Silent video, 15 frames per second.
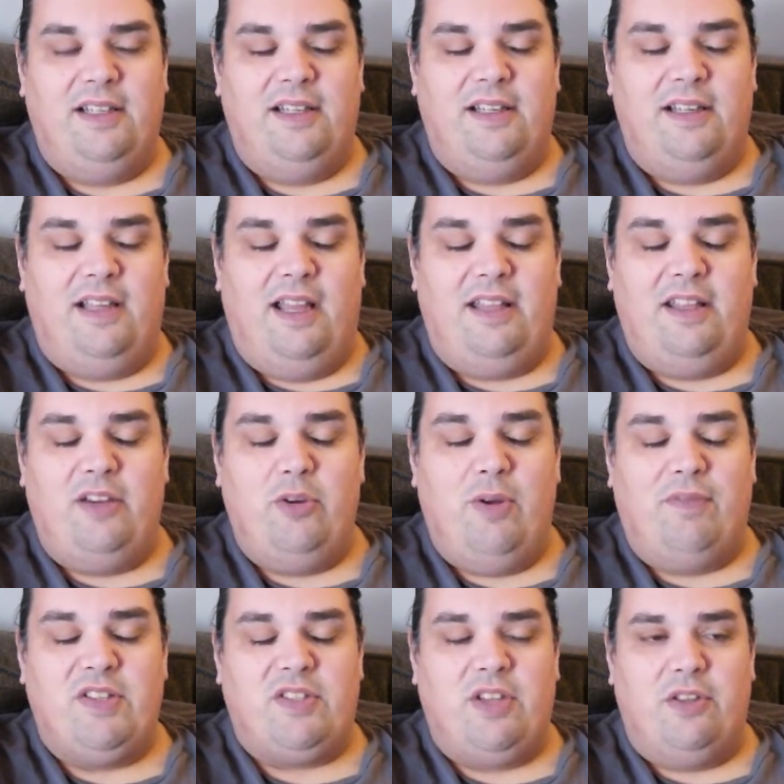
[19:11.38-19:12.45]
And then you have
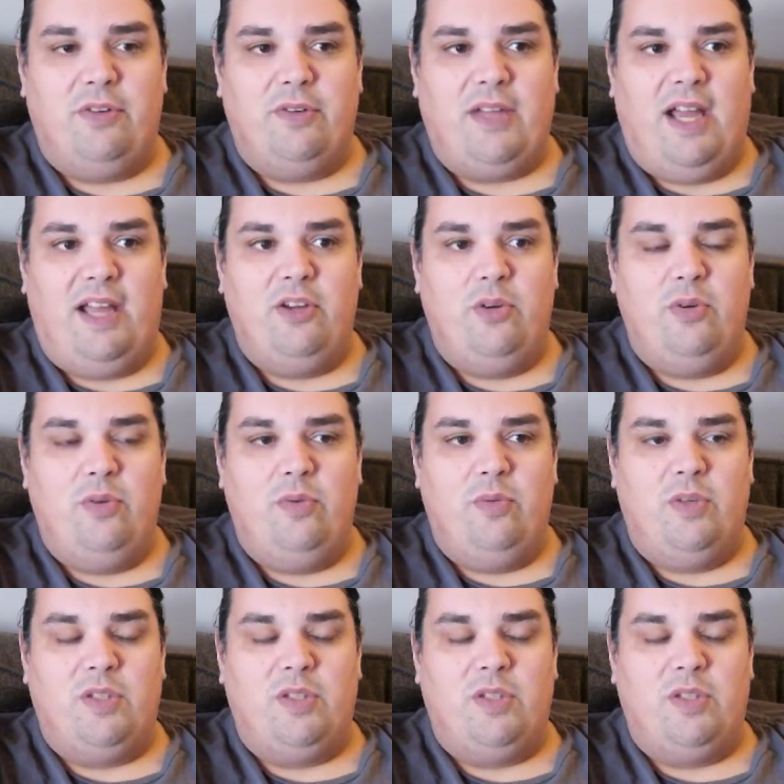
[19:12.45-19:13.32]
this other guy who was